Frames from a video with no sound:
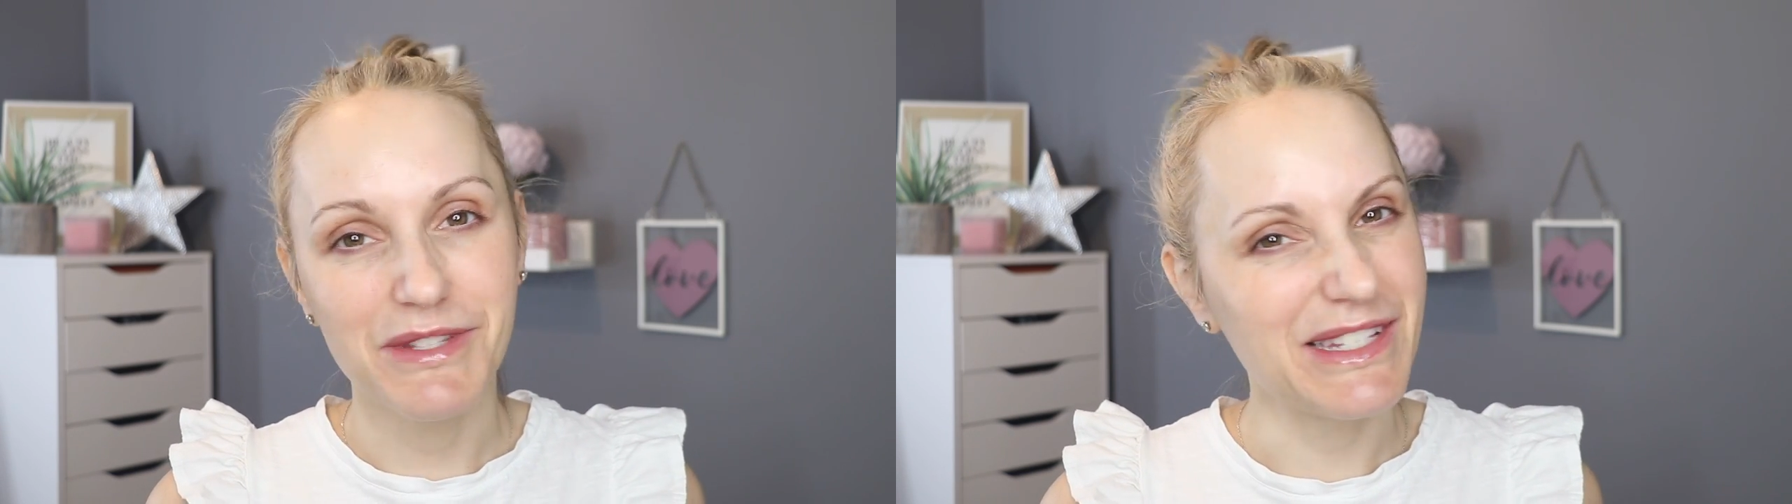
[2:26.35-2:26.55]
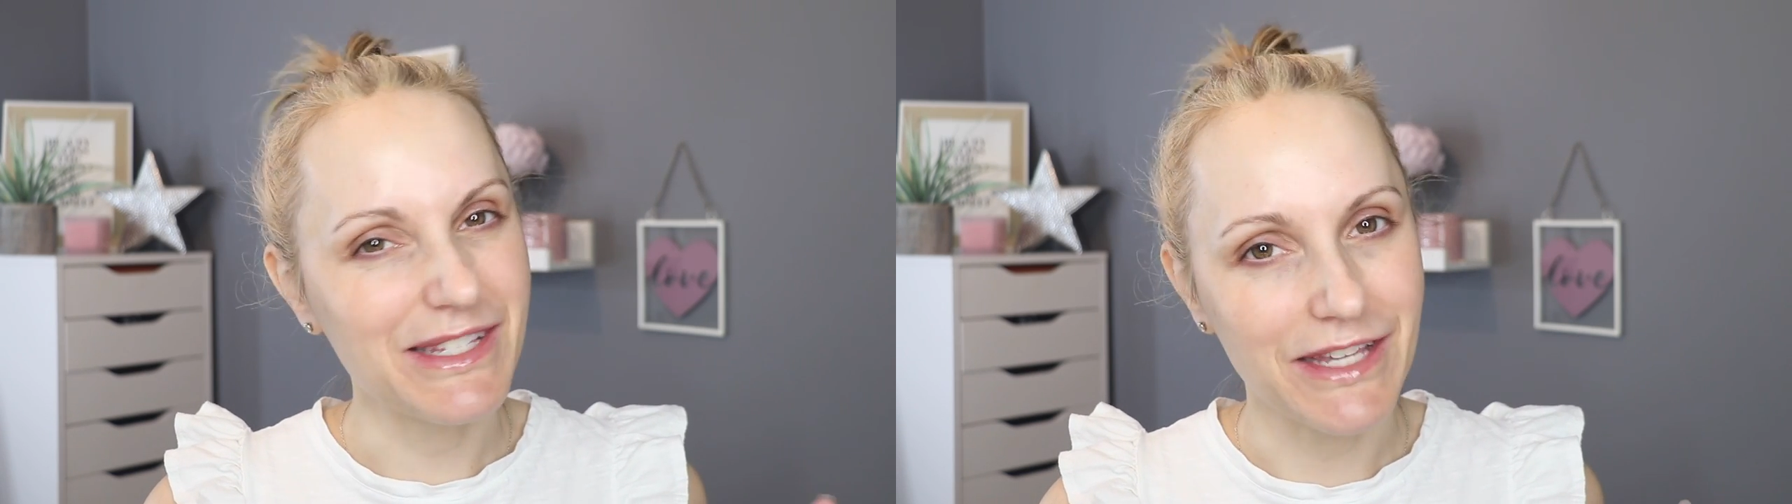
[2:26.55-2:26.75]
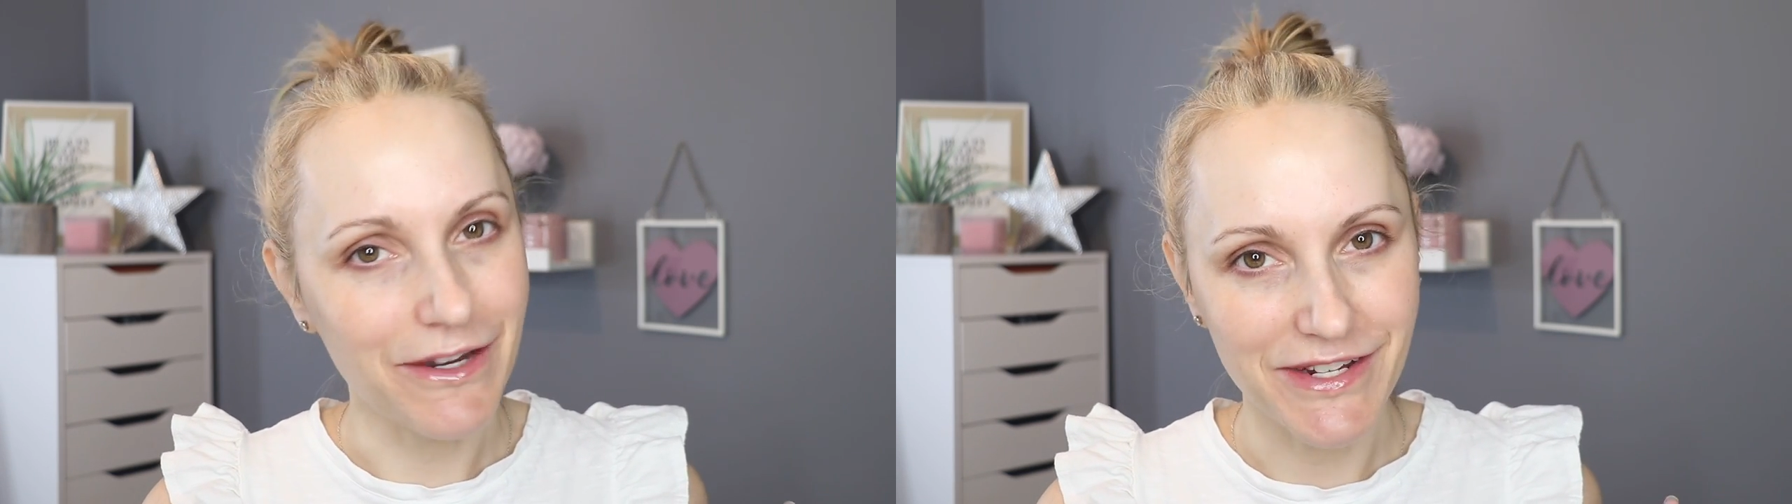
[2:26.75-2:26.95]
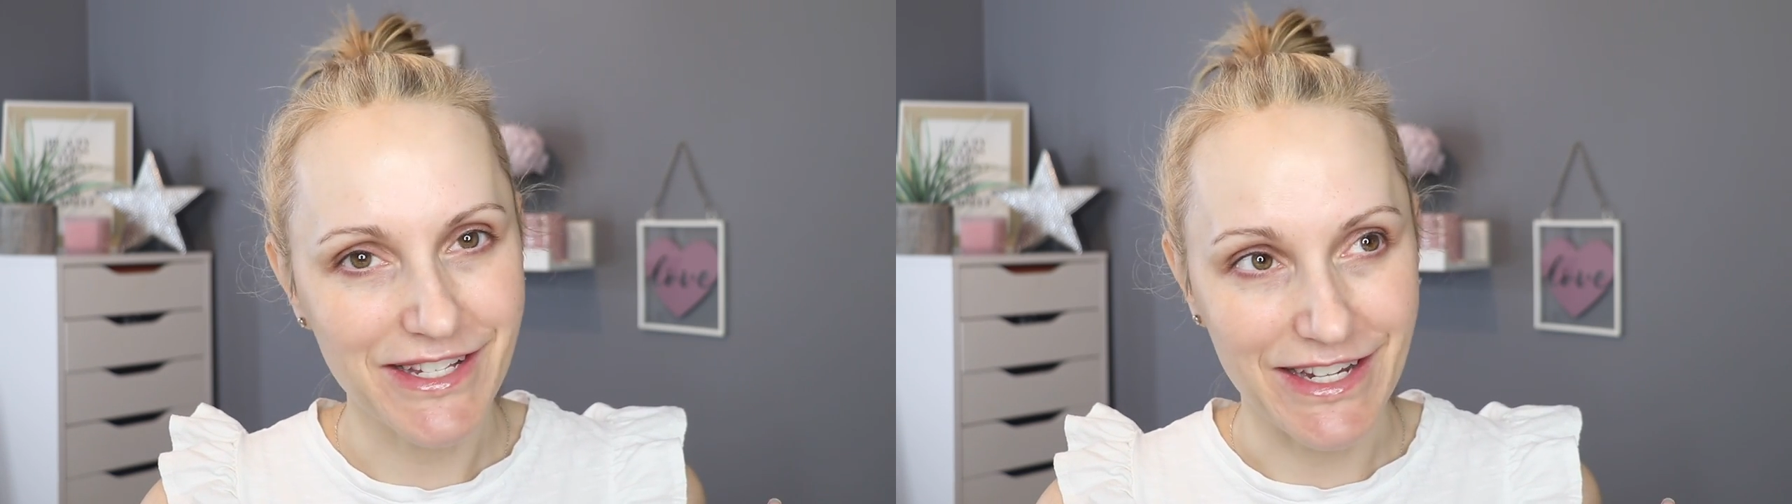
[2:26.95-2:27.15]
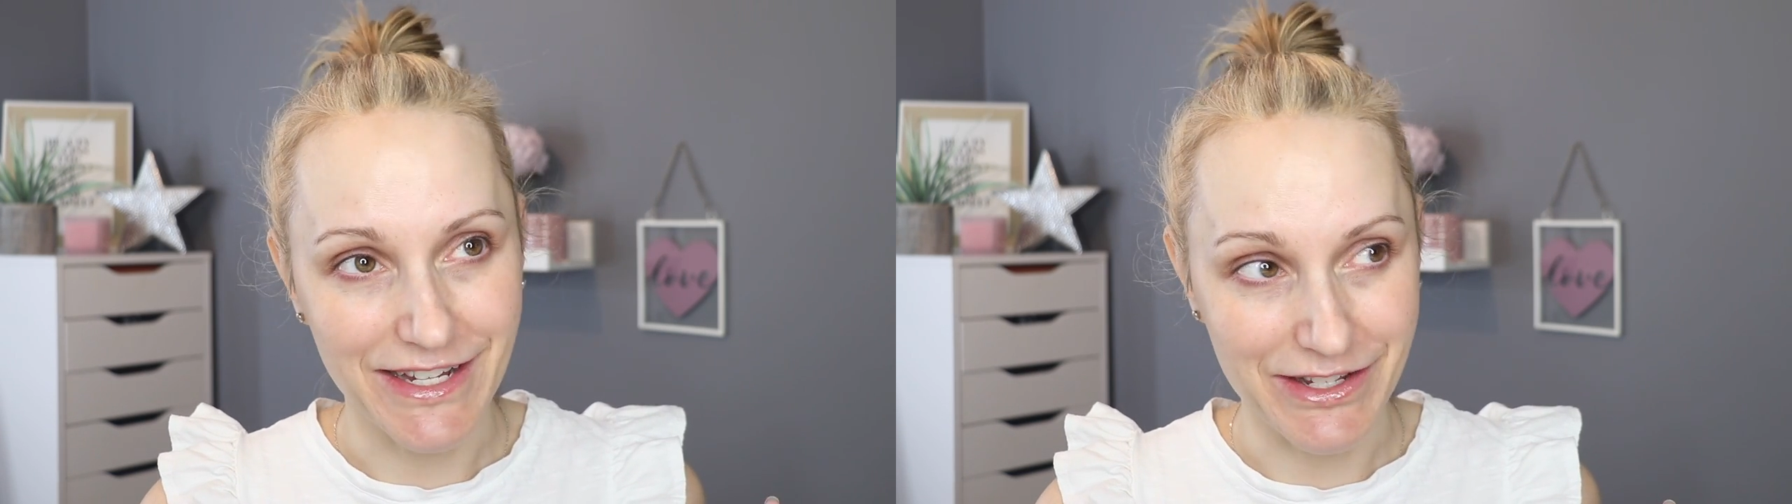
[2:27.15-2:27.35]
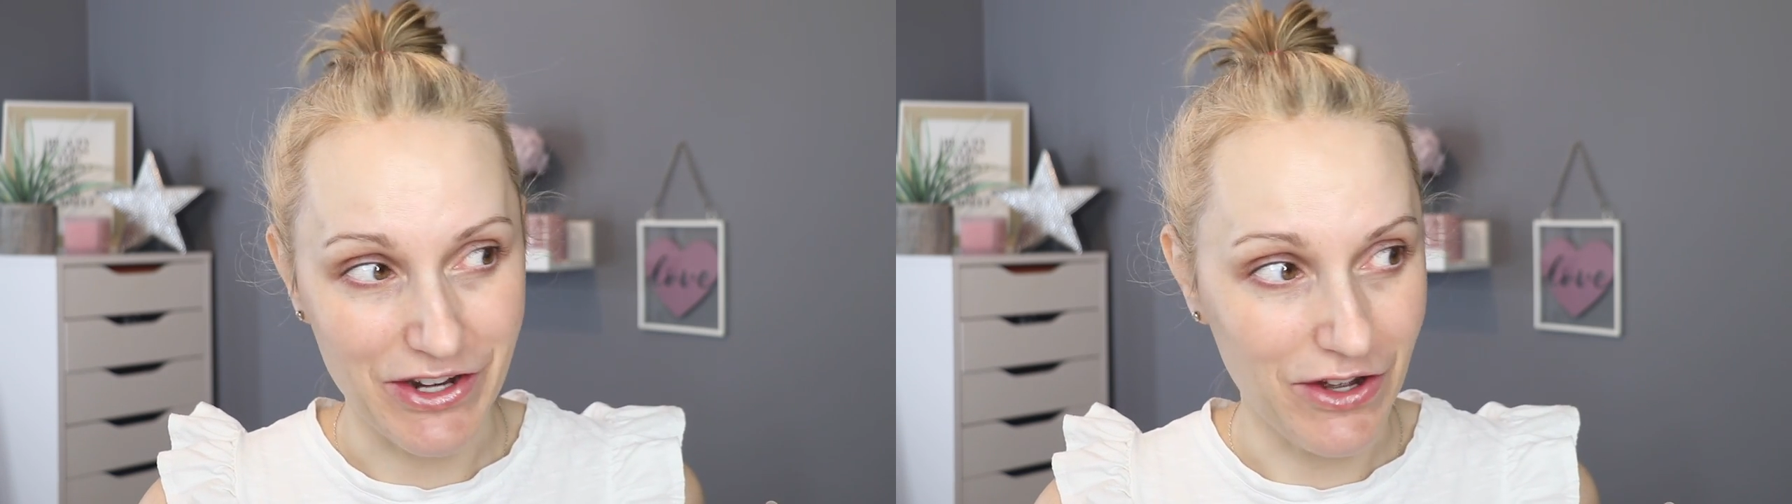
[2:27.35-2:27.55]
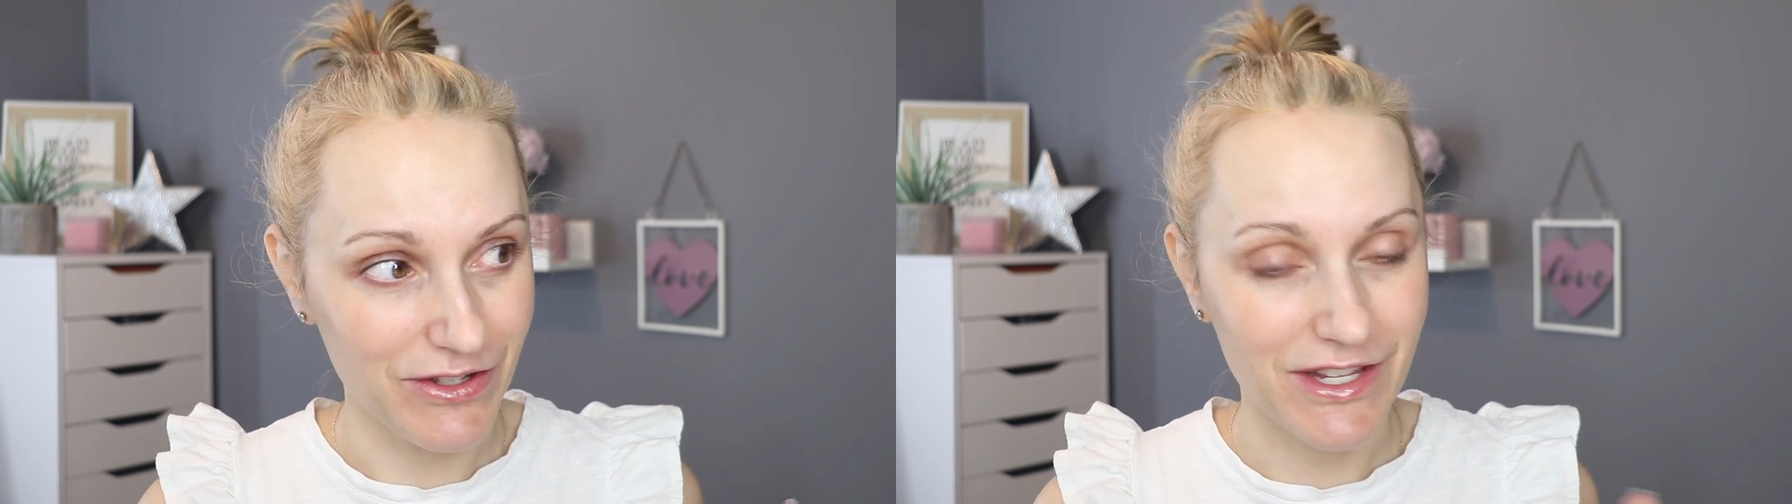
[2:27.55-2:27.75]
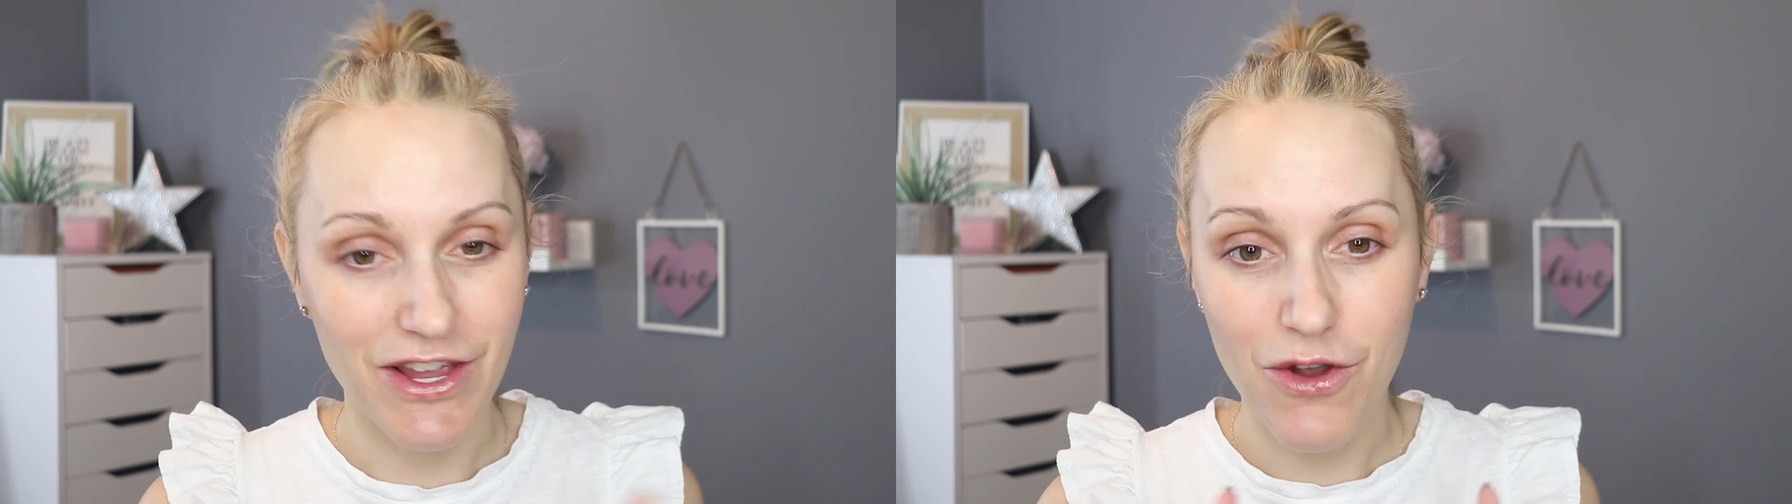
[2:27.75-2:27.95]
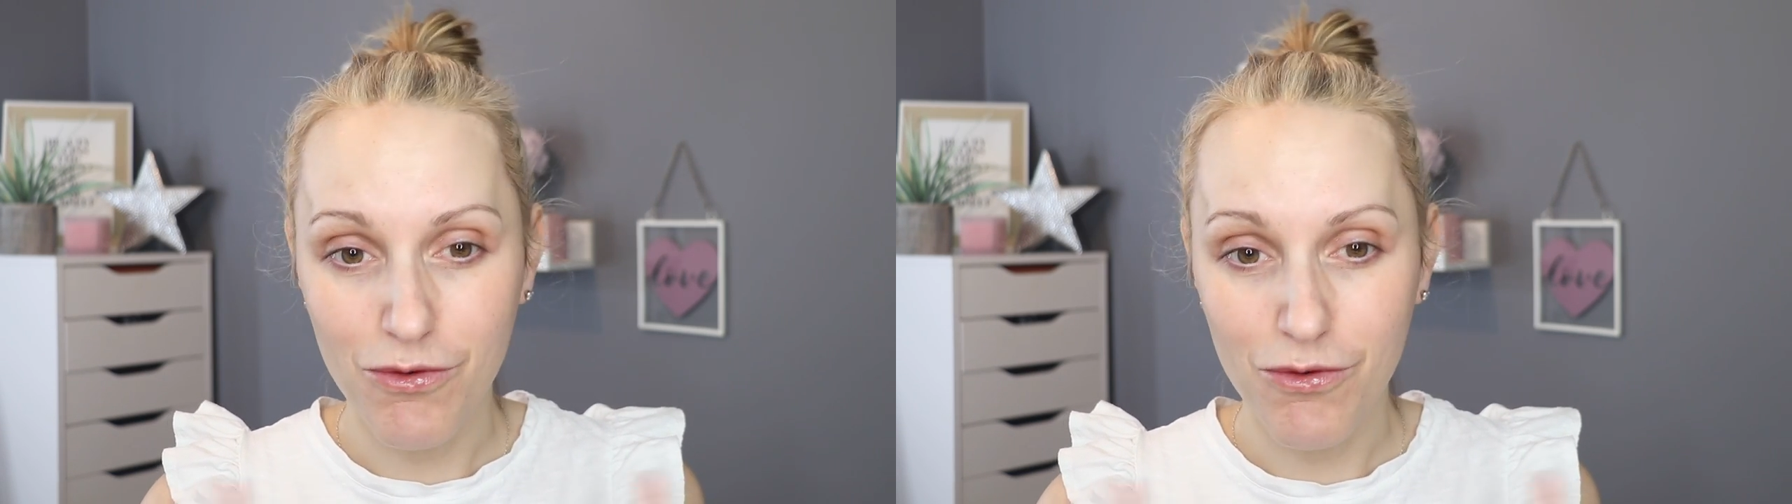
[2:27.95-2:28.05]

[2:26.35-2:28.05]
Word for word: Seriously is not.